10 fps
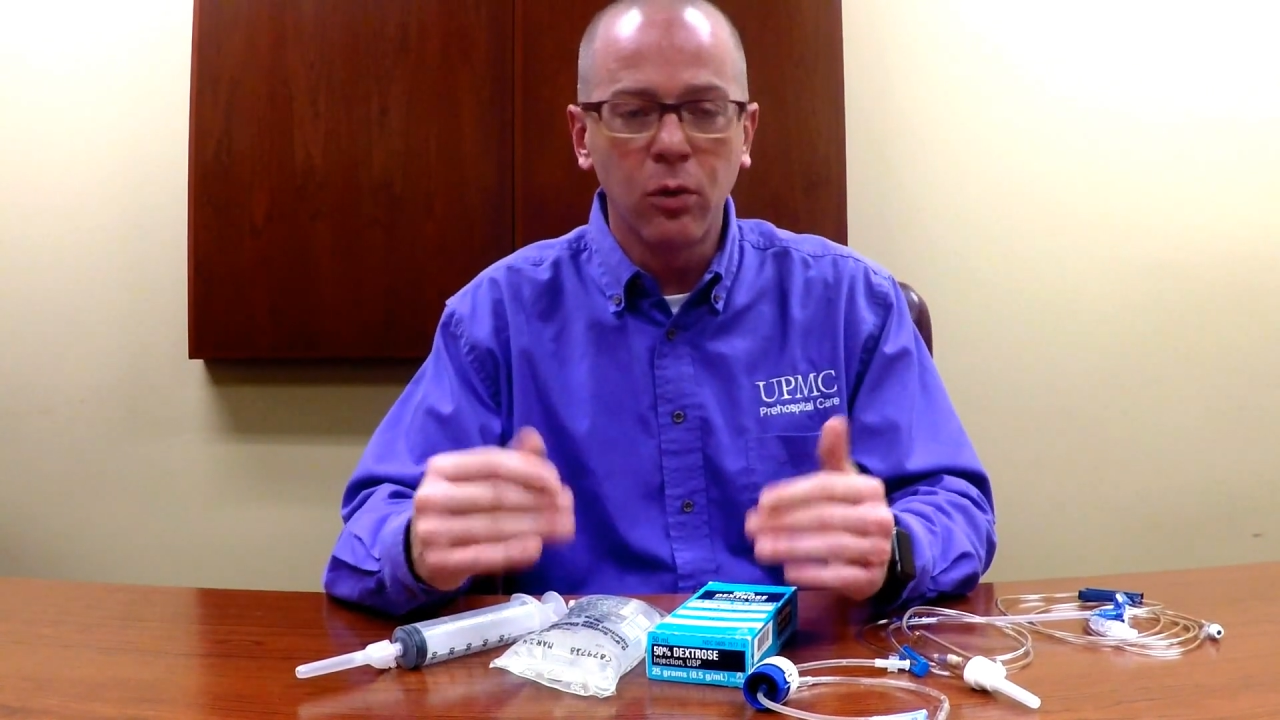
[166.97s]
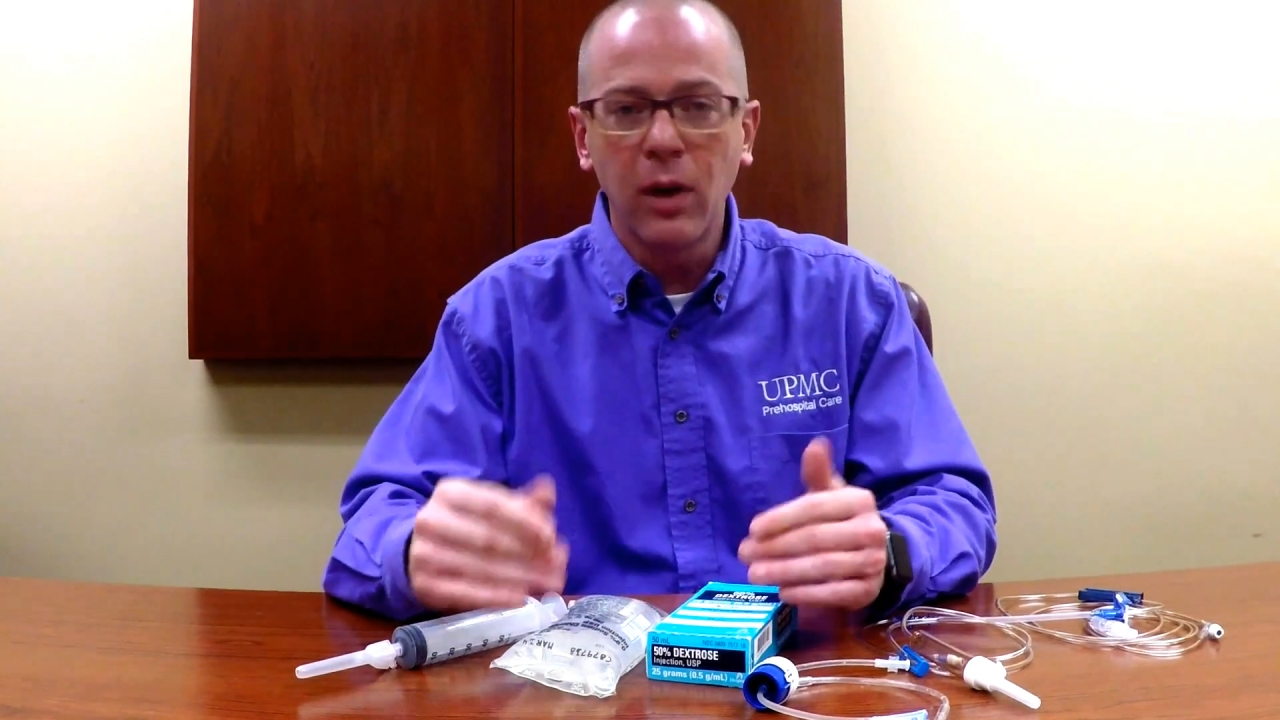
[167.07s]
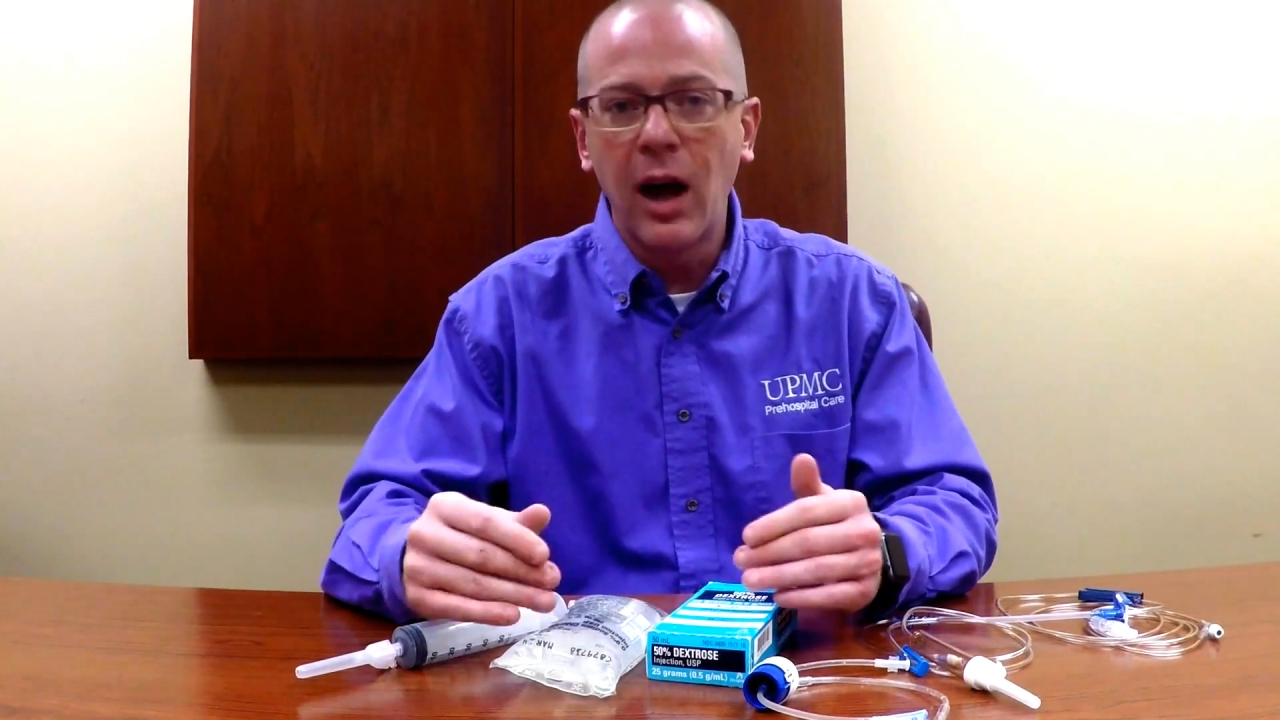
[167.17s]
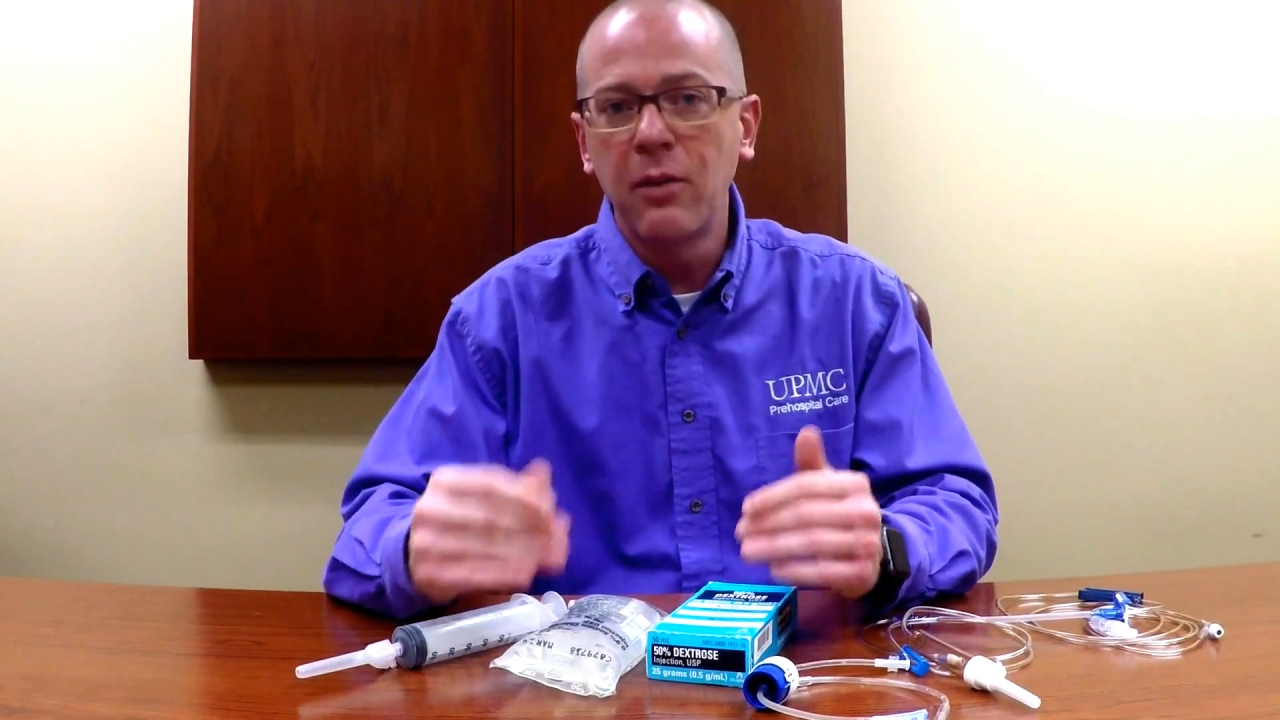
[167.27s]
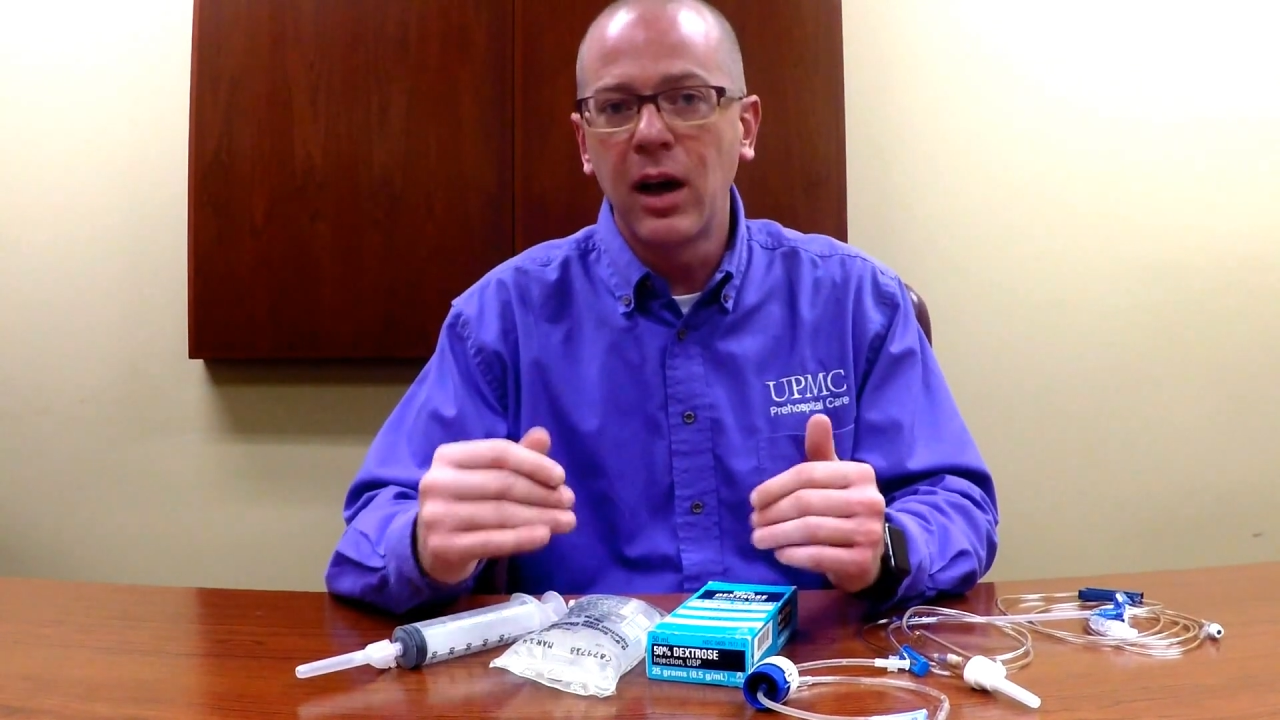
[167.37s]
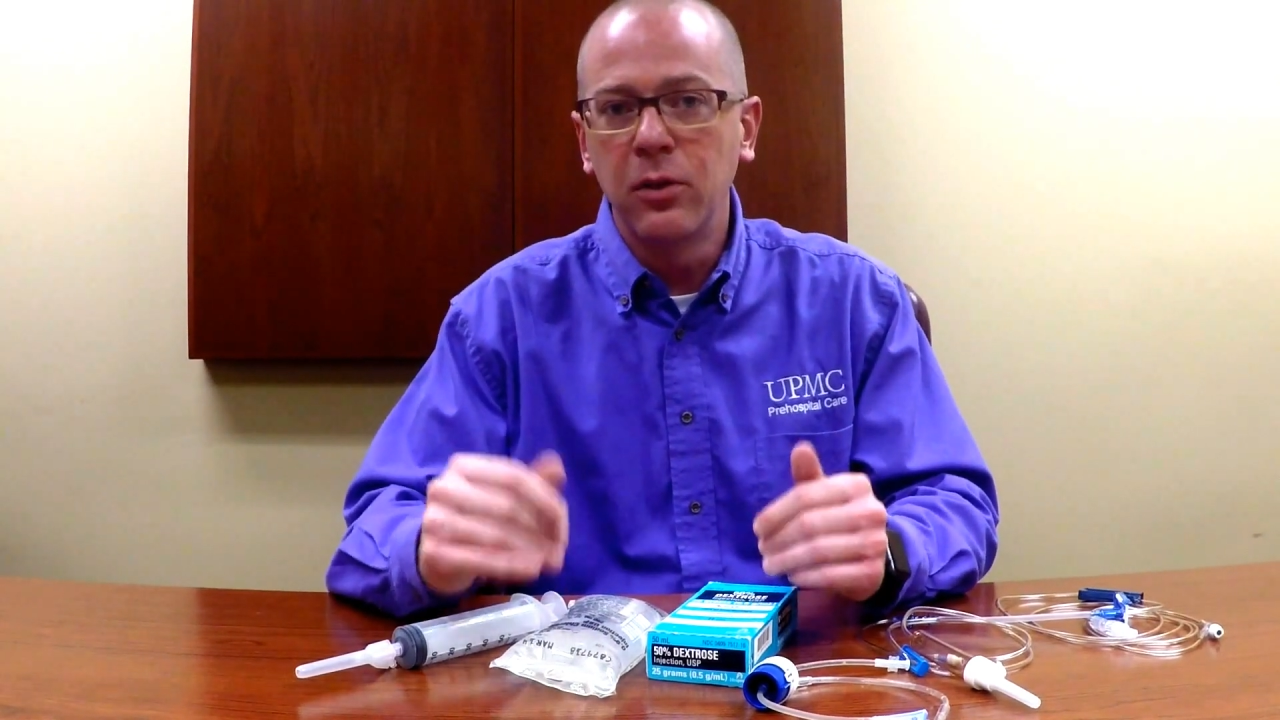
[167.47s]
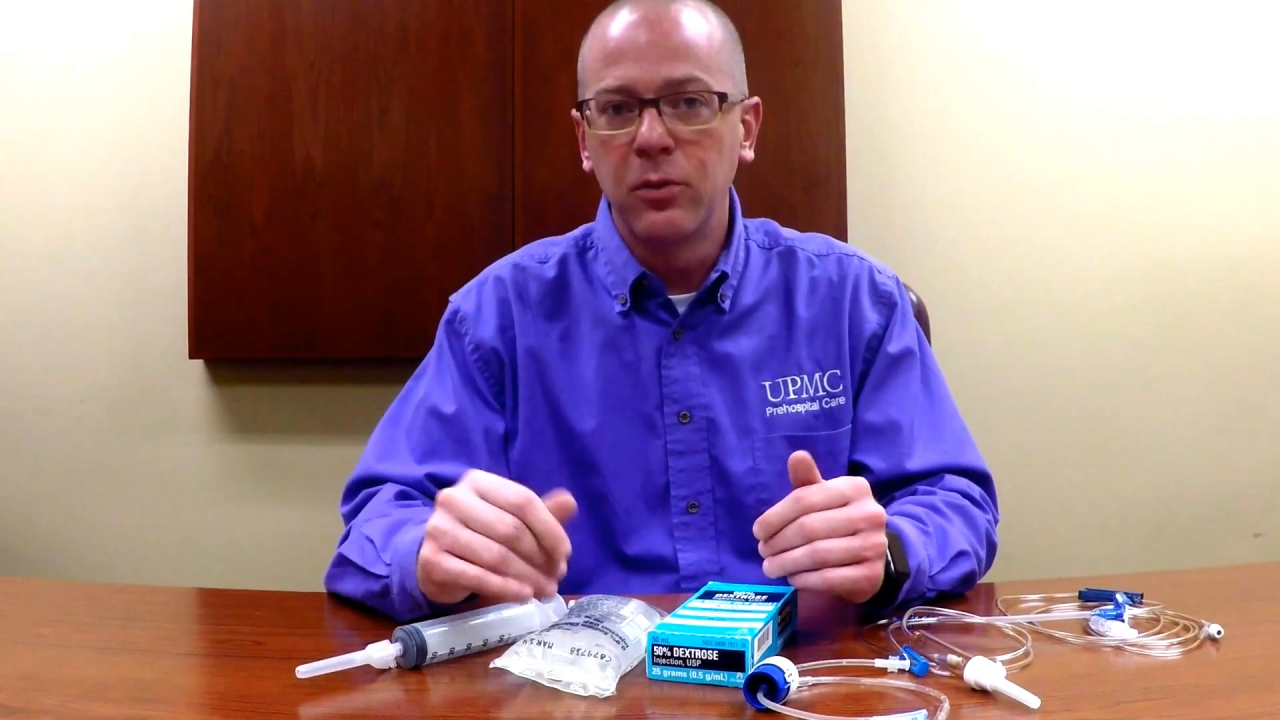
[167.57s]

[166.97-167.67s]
arrive at and